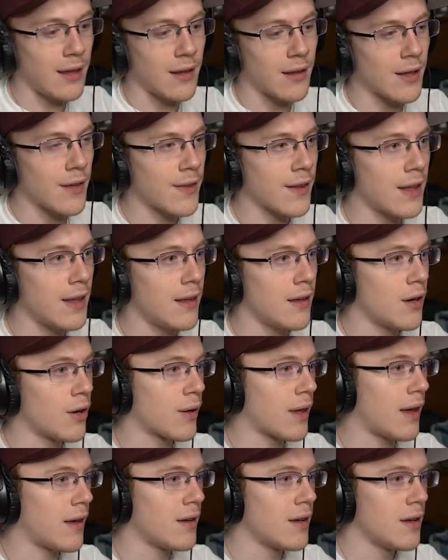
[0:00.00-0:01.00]
Got the key.
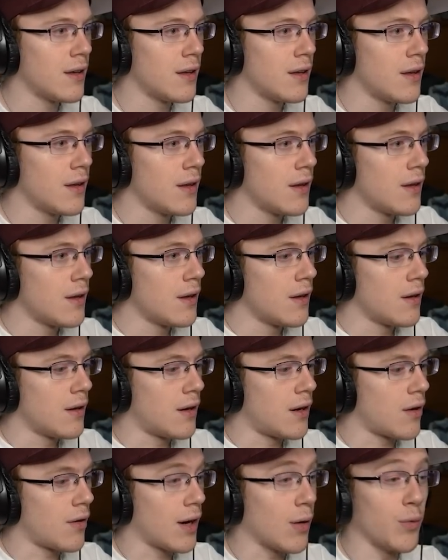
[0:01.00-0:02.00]
Okay.
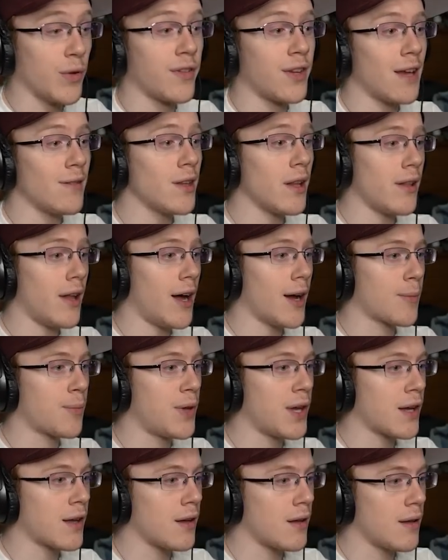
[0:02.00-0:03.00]
Alright, we'll save the
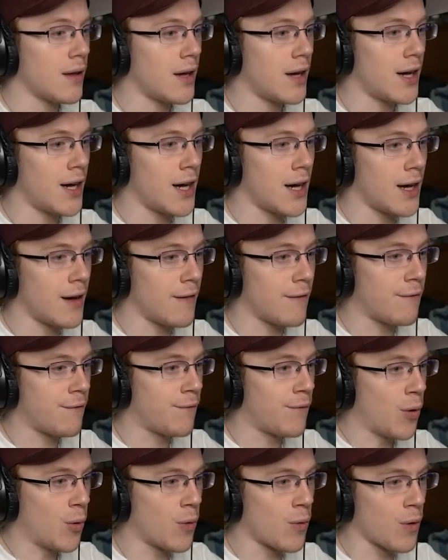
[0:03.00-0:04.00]
lockpick
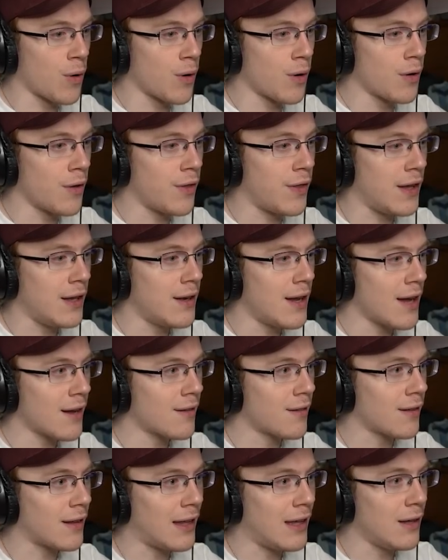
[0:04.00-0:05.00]
for the
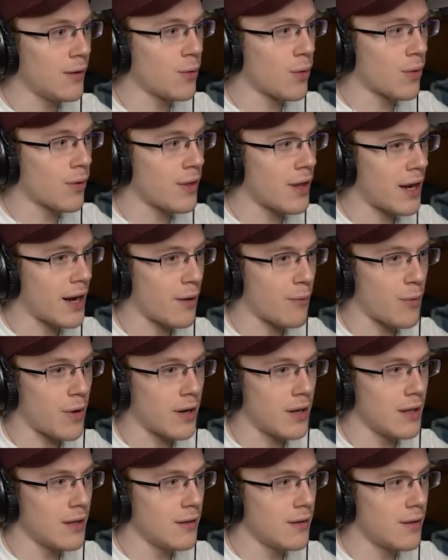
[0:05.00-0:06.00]
next key door that I
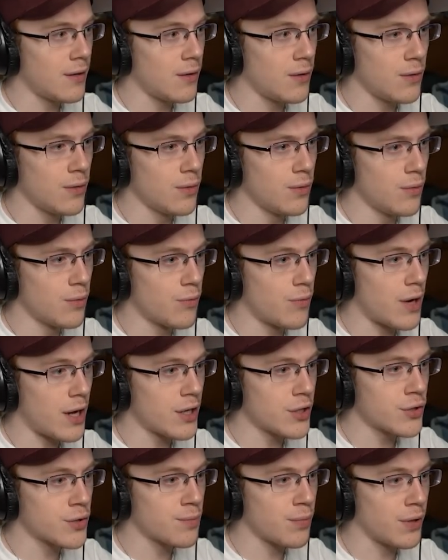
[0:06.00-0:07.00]
run into.
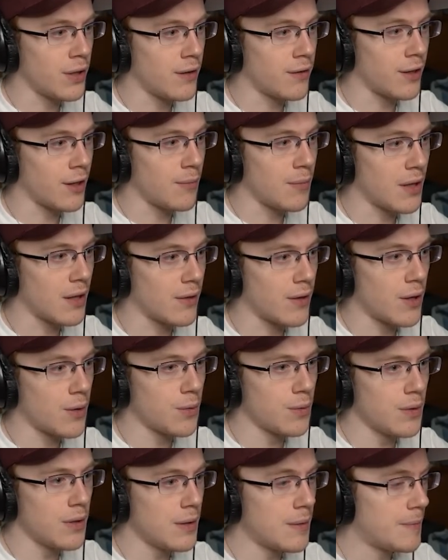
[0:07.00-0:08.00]
Rush, please leave me
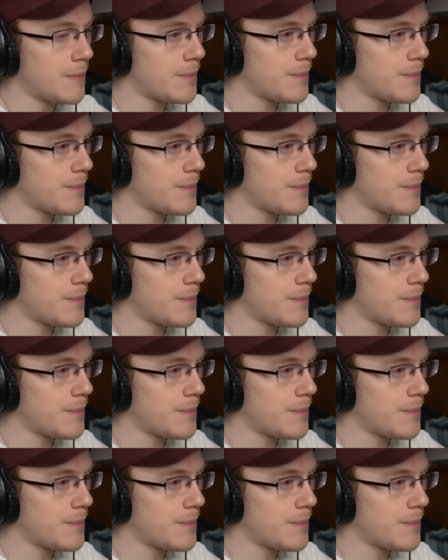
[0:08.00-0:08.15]
alone.